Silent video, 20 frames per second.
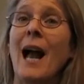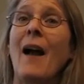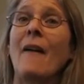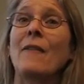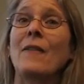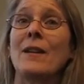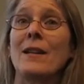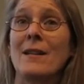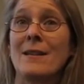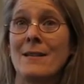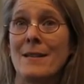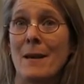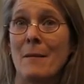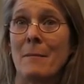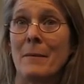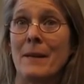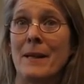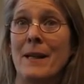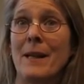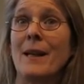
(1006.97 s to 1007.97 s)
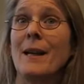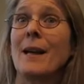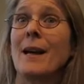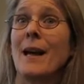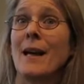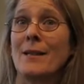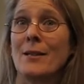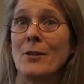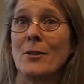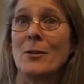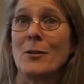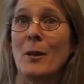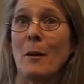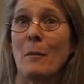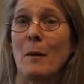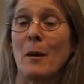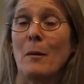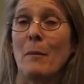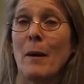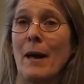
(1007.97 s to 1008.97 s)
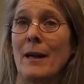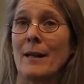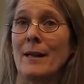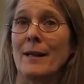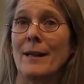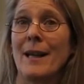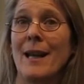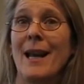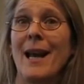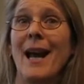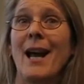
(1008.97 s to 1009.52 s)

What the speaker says: and that his company had to do something about it.